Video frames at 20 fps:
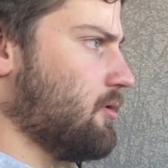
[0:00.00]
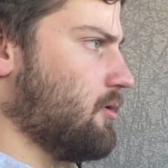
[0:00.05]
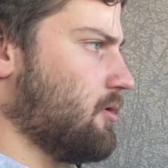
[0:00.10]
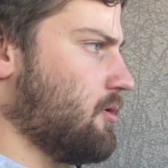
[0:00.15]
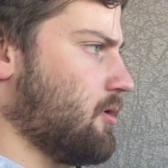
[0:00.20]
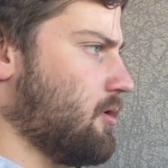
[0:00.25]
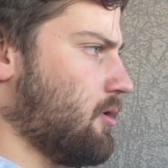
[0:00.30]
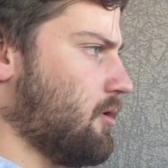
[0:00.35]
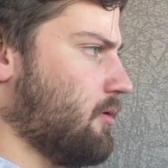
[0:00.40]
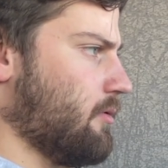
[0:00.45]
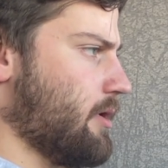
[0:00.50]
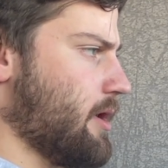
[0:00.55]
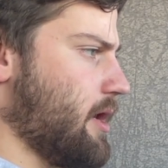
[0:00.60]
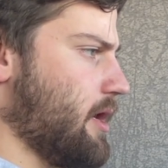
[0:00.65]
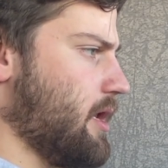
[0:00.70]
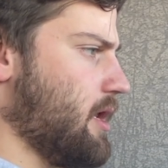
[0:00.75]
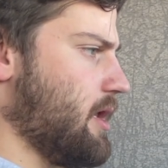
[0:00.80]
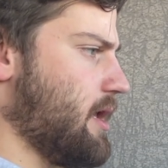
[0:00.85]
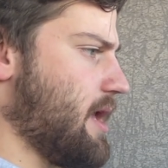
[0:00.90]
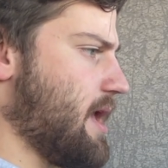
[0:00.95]

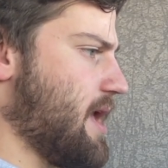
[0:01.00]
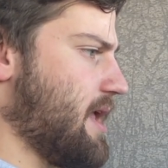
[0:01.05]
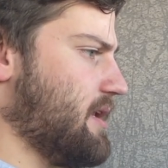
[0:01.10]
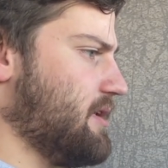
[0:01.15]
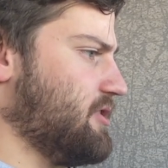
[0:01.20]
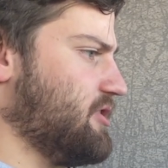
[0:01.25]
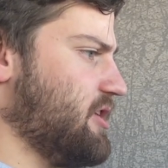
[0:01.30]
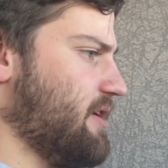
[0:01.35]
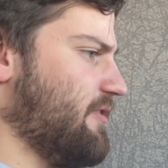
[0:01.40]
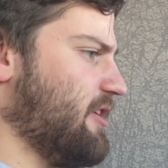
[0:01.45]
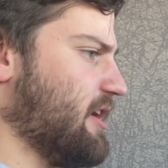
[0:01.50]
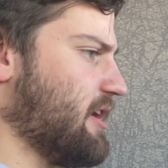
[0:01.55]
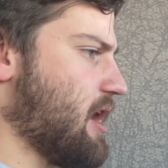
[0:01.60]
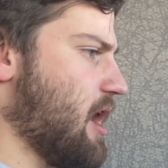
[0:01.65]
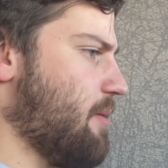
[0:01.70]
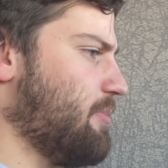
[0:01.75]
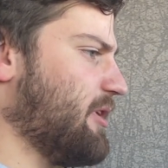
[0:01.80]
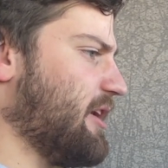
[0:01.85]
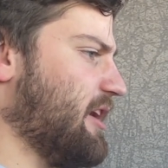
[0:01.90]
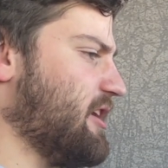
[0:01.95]
Alrighty, and do you have any
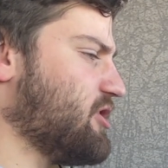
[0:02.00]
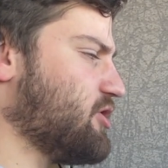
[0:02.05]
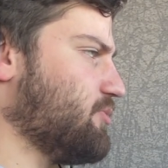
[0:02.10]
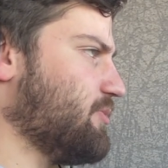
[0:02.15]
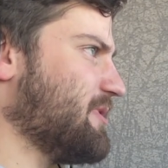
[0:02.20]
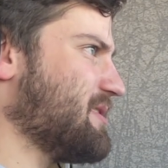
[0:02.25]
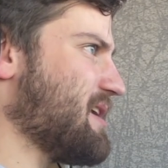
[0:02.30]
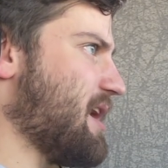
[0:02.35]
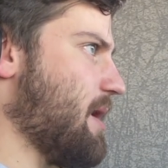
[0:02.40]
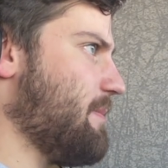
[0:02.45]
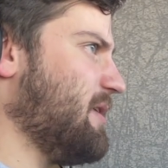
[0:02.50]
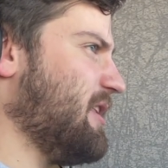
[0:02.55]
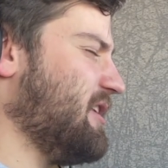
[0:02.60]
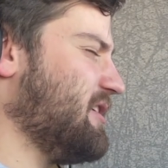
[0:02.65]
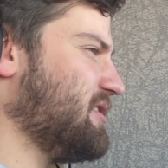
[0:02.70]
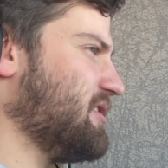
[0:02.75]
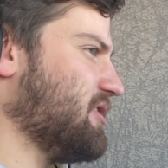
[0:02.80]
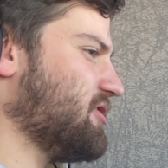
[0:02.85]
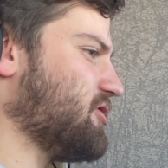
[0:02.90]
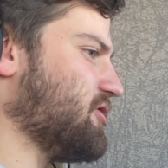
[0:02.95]
complications with
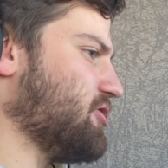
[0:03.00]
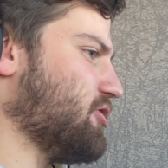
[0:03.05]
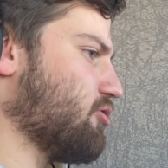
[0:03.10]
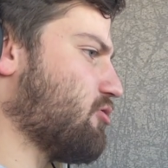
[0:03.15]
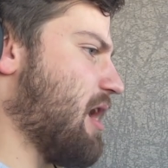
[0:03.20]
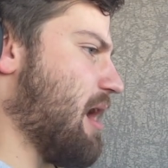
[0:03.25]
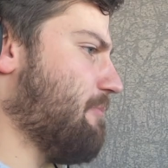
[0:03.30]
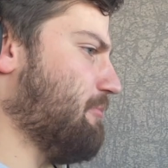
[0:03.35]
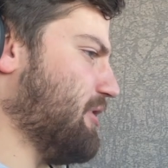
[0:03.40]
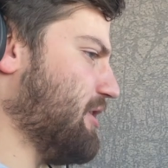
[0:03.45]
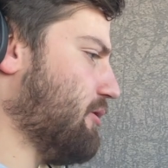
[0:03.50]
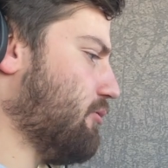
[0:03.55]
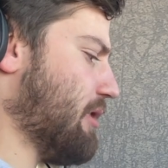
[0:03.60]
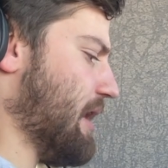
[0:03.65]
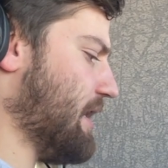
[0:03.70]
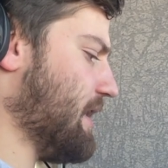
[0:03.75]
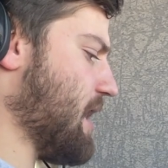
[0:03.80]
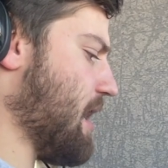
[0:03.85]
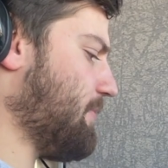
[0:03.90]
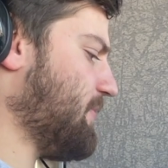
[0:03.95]
diabetes such as neuropathy,
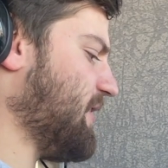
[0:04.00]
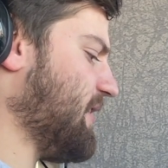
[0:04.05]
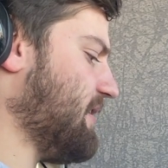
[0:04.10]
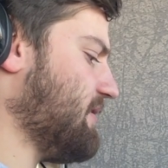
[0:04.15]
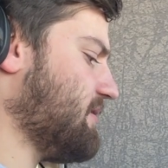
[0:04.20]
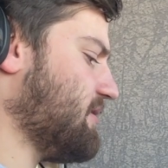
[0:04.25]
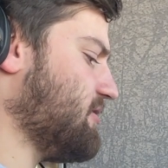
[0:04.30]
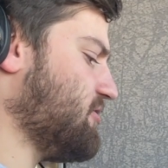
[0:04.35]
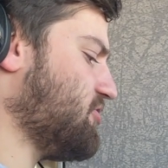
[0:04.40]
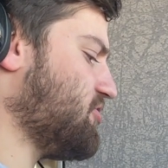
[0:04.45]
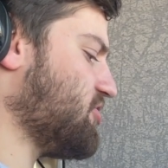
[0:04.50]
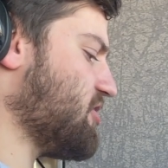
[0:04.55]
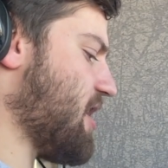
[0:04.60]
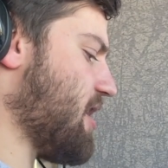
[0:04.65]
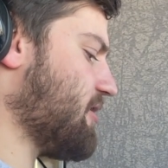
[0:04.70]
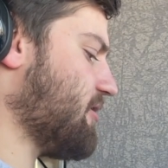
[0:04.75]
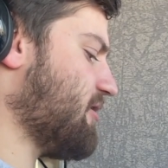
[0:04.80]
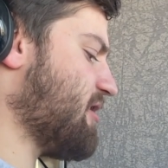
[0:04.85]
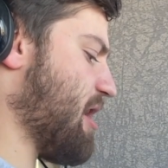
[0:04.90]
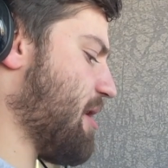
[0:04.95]
retinopathy, insulin
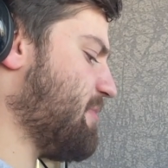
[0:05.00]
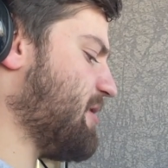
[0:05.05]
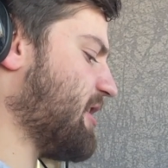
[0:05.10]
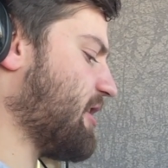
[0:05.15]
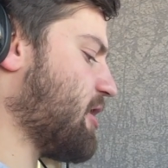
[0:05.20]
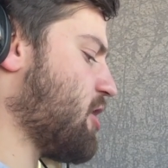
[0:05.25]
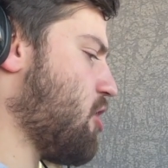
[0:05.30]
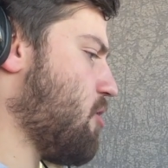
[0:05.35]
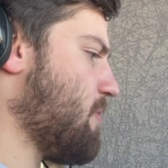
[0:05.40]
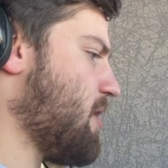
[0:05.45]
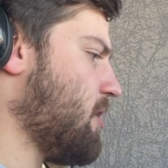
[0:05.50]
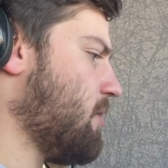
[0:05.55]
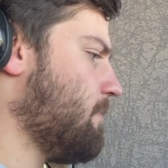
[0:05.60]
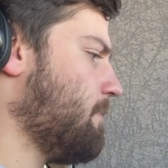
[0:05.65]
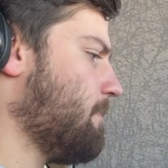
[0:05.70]
shock, or diabetic coma?